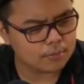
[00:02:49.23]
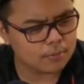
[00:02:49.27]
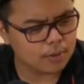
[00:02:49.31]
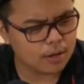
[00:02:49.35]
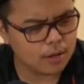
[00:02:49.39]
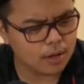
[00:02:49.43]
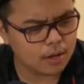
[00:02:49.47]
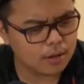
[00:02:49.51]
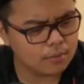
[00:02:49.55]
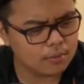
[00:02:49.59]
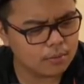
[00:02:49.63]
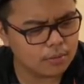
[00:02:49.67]

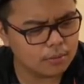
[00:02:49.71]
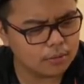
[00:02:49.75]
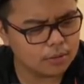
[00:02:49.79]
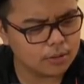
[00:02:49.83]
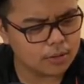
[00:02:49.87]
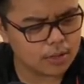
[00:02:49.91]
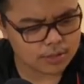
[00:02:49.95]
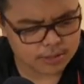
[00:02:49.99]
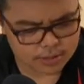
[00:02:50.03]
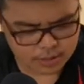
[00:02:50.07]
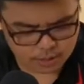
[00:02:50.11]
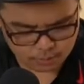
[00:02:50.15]
Man, I wrote
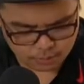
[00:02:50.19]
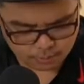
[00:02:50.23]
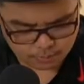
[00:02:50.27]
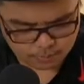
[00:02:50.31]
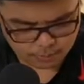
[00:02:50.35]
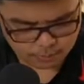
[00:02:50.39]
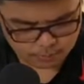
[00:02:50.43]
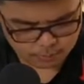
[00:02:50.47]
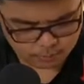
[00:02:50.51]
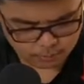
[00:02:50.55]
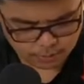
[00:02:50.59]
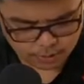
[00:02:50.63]
this. I
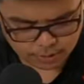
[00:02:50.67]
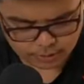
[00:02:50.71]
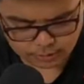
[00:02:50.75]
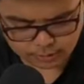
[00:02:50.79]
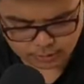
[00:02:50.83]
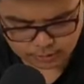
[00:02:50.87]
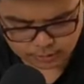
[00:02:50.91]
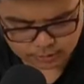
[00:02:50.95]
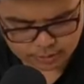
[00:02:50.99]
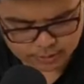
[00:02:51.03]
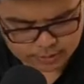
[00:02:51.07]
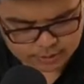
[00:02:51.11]
remember
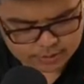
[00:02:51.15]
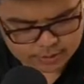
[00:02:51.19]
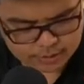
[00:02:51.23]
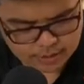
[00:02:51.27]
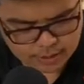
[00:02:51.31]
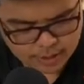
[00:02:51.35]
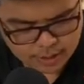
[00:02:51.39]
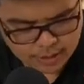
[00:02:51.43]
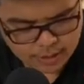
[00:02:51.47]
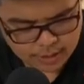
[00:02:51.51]
writing this.